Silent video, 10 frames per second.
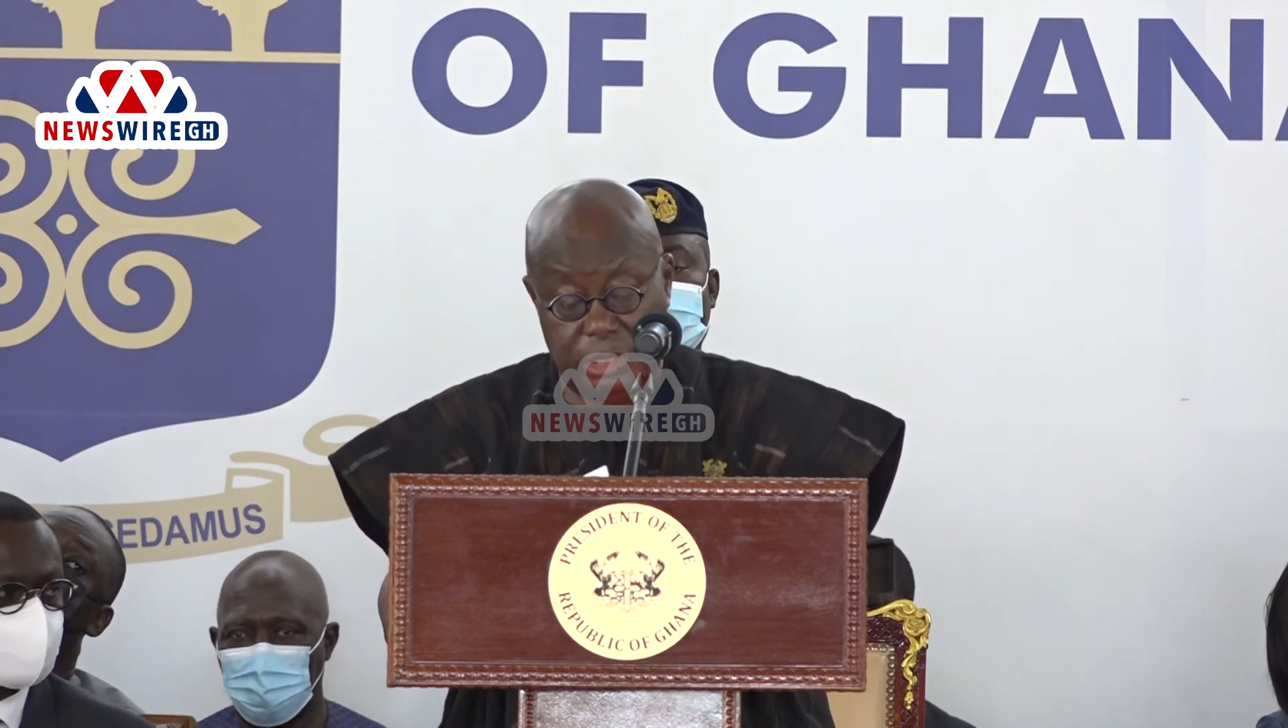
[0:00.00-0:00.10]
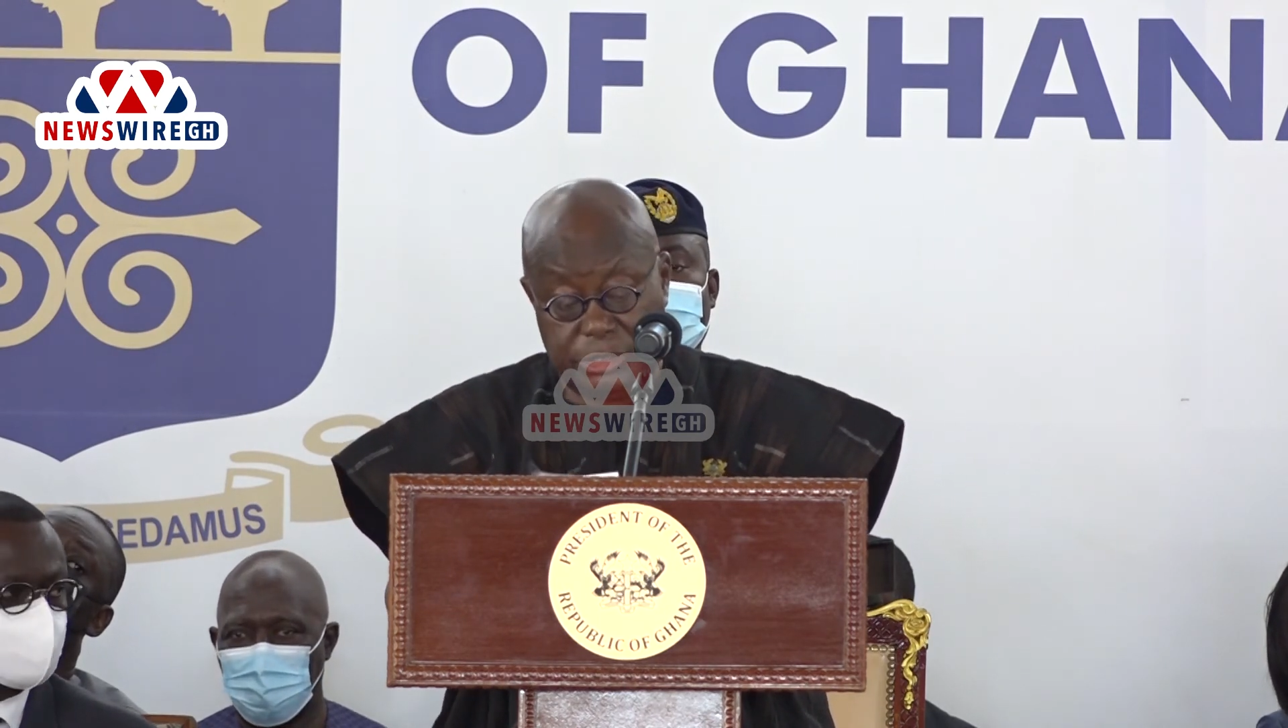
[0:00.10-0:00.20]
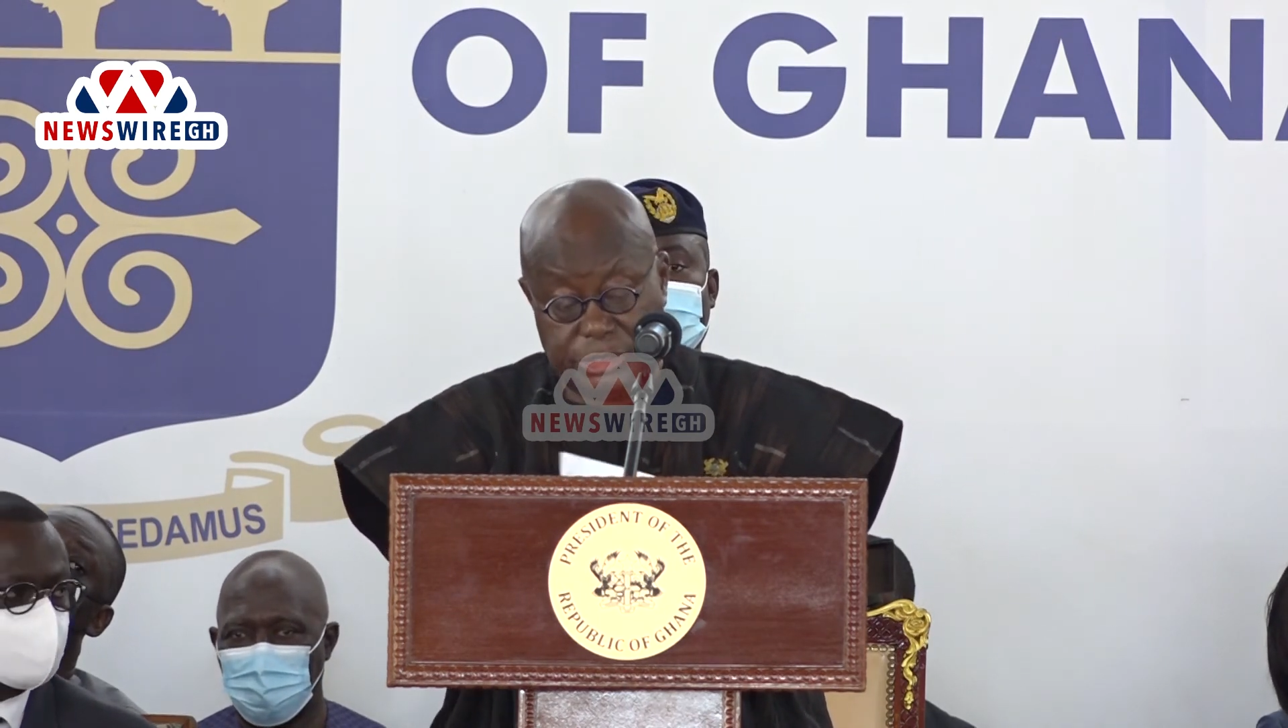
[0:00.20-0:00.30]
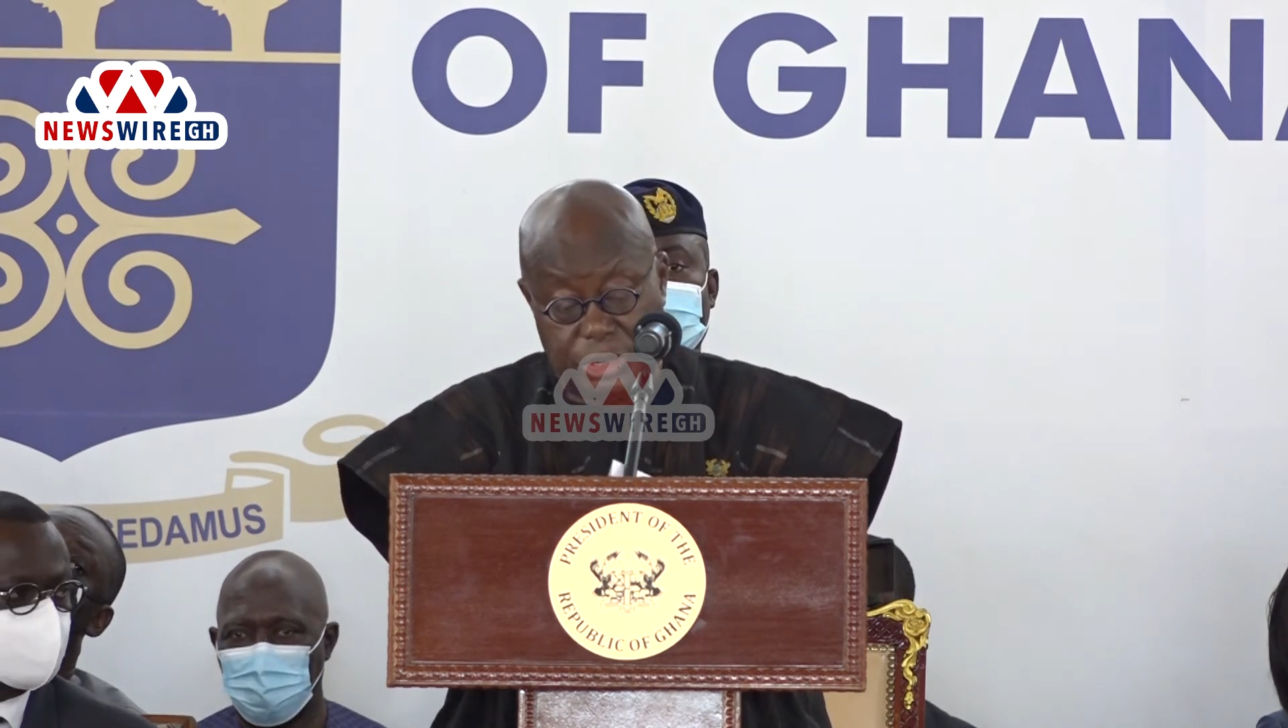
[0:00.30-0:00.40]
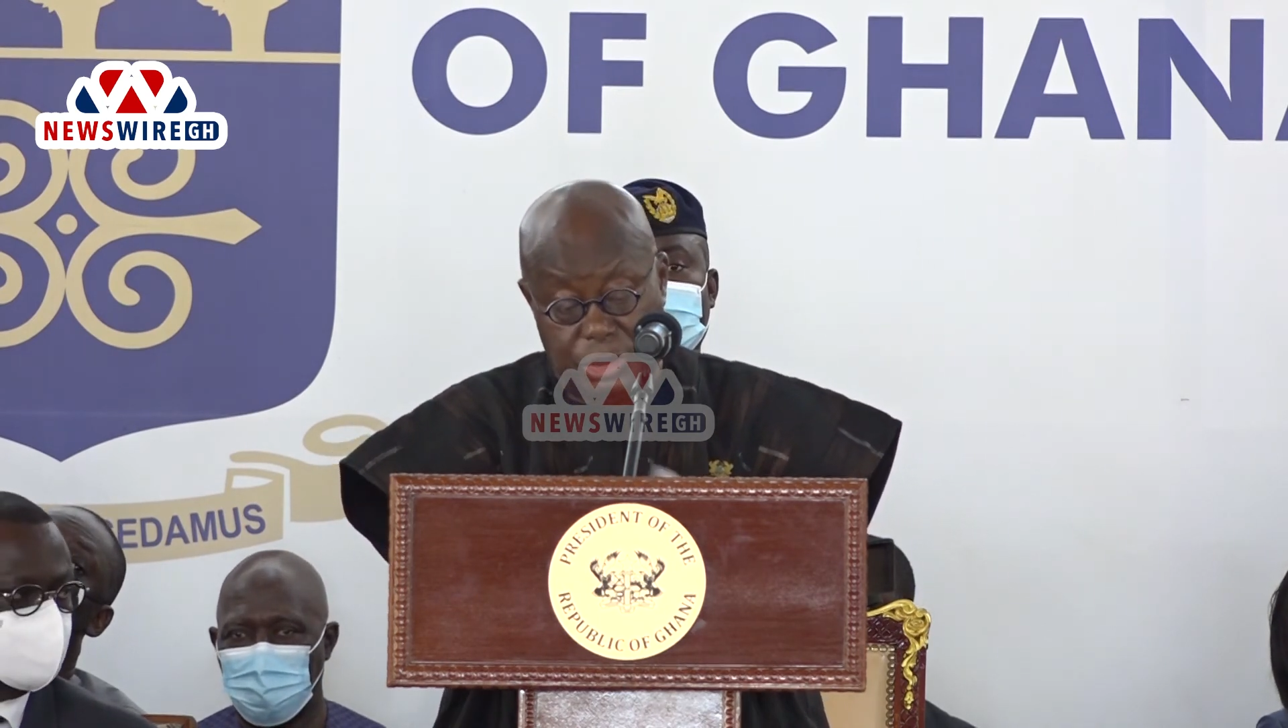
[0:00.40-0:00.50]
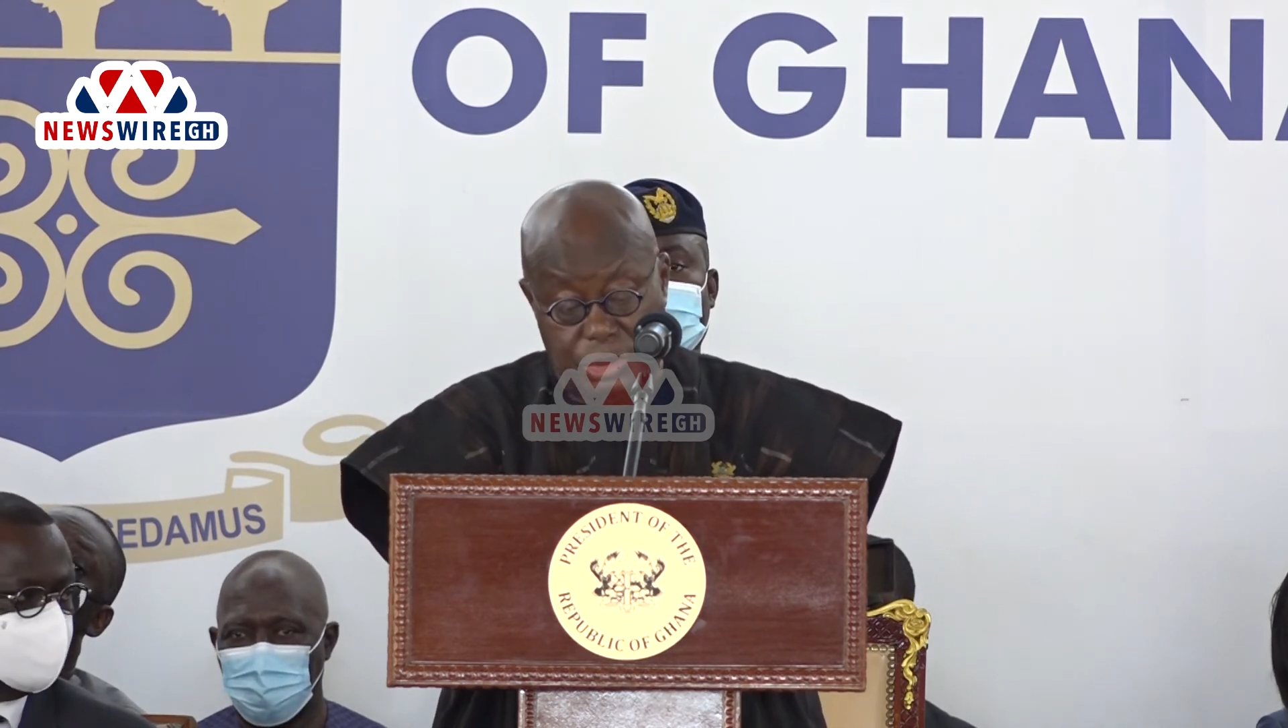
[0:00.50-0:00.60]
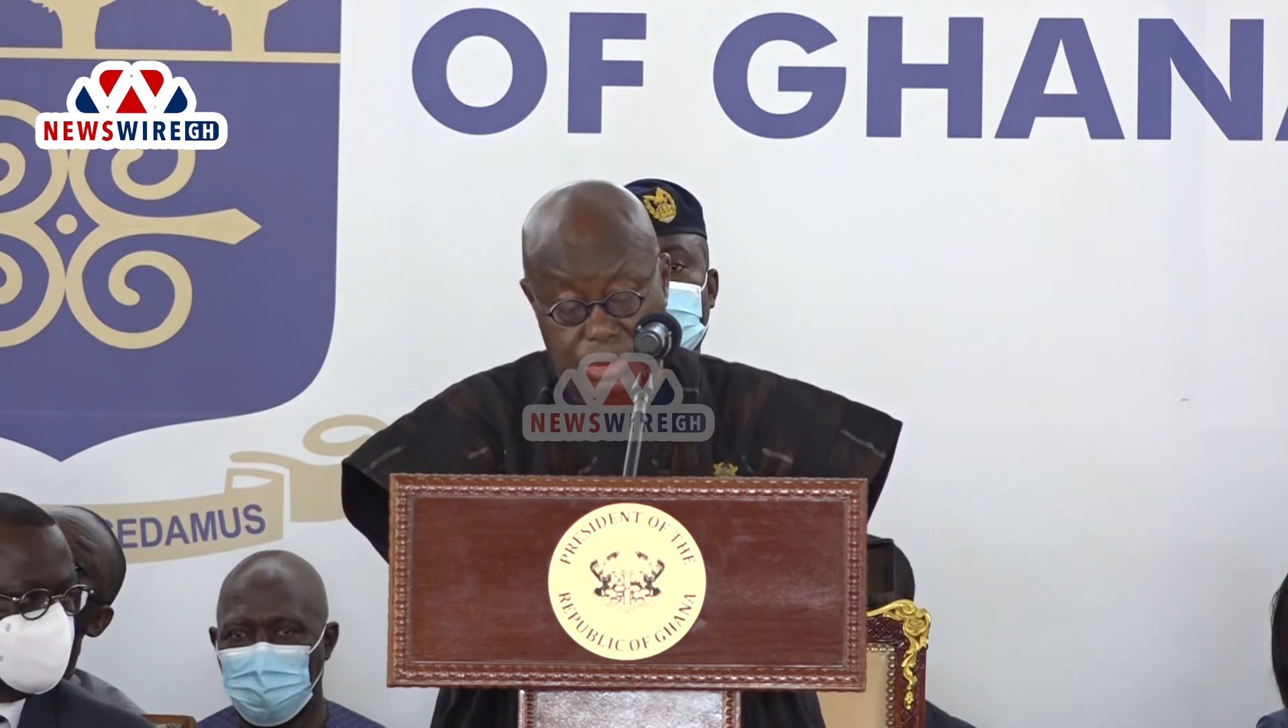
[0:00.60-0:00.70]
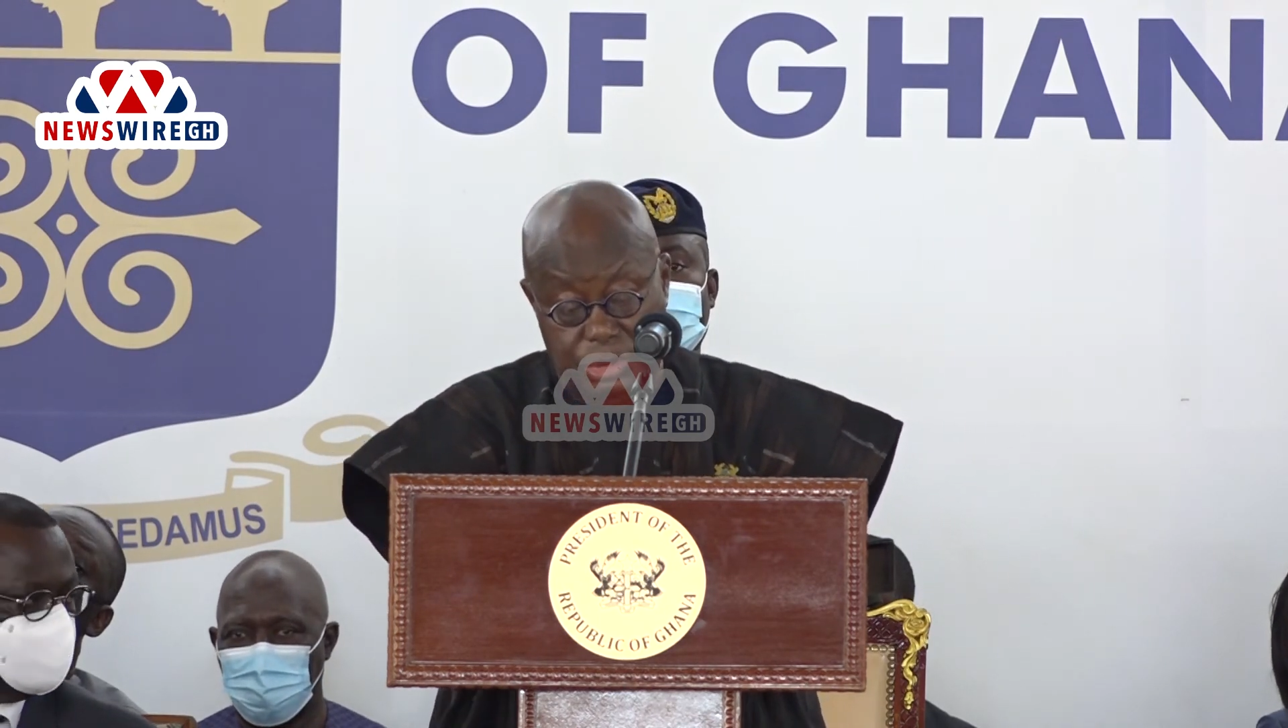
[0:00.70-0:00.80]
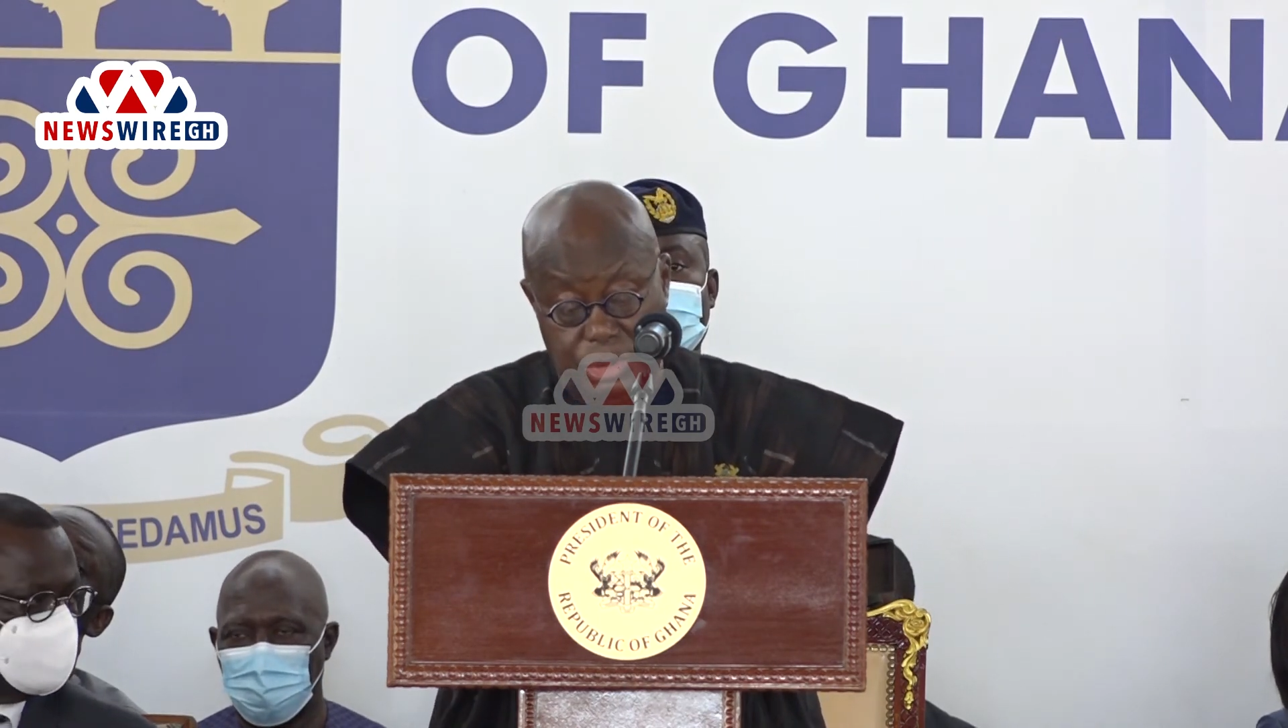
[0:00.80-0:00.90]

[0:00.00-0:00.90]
So